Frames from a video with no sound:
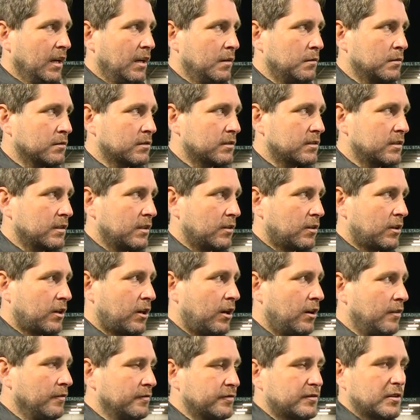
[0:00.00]
it was
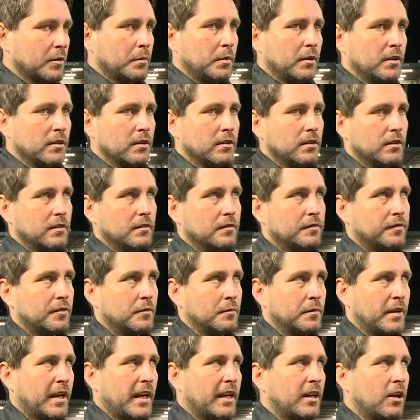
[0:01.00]
comfortable
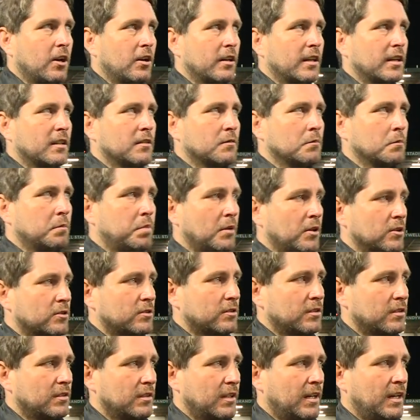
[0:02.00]
from then on in. But
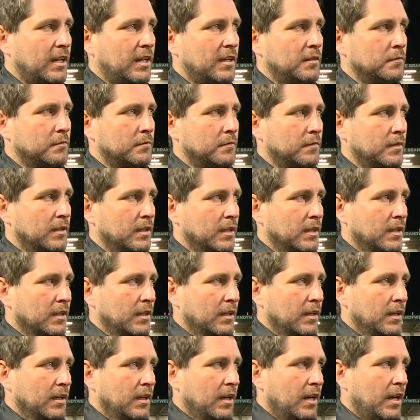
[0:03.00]
um,
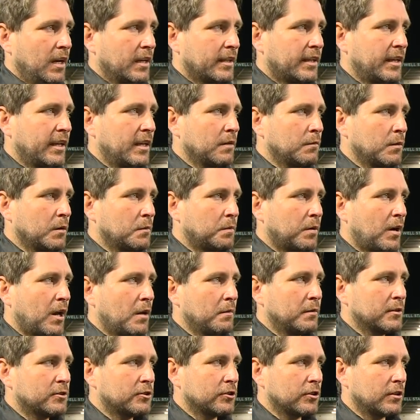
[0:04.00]
again, we
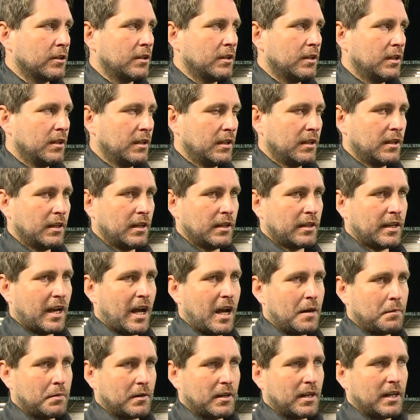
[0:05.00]
probably should have
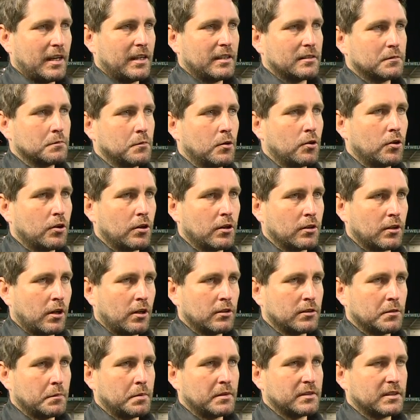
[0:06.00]
capitalised more on,
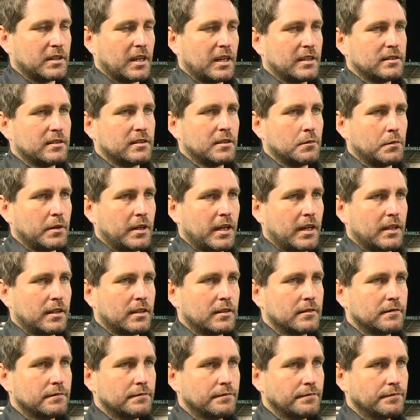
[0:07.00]
on the possession that we had.
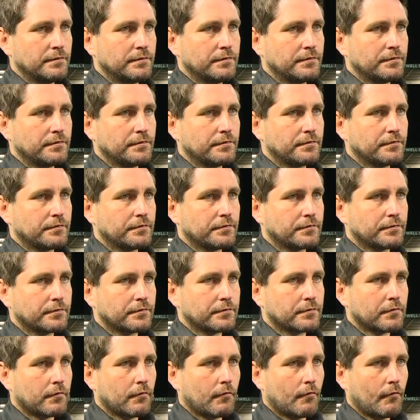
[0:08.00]

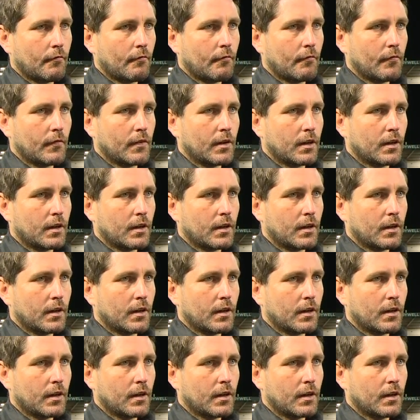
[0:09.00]
Well, Patching missed